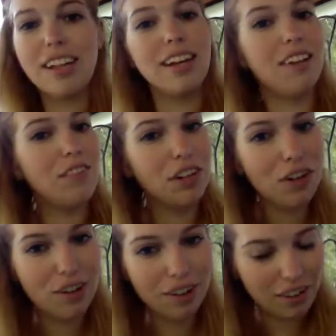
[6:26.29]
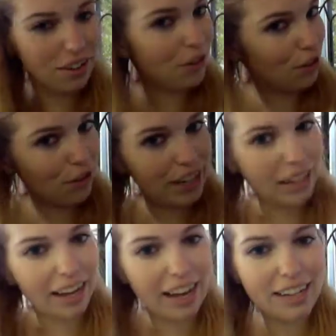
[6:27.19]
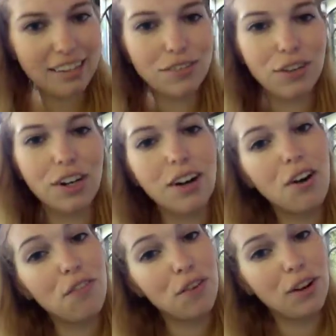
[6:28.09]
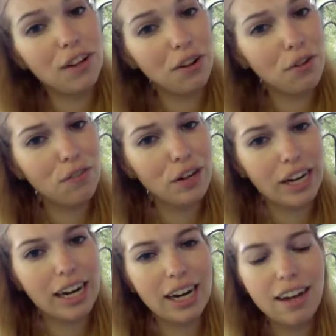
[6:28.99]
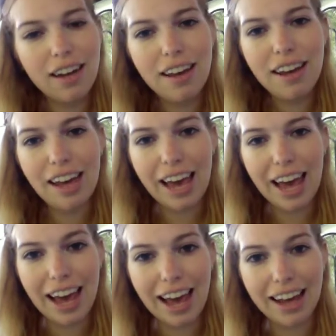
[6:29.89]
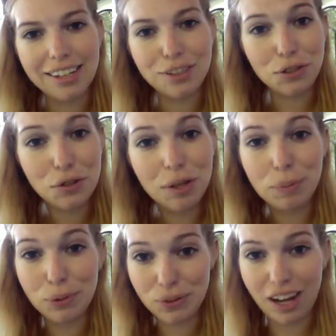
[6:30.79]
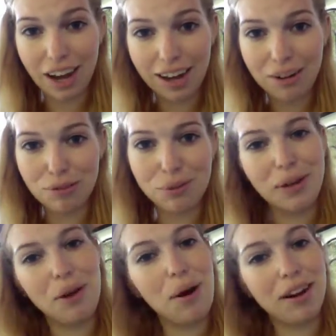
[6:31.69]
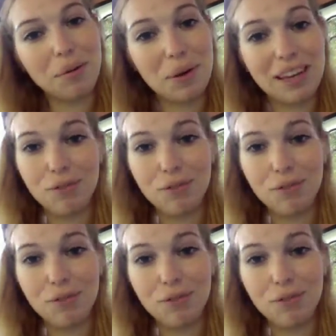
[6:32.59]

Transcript: They had lived in Korea like I did for a little over a year, and knew that Busan was where they wanted to be.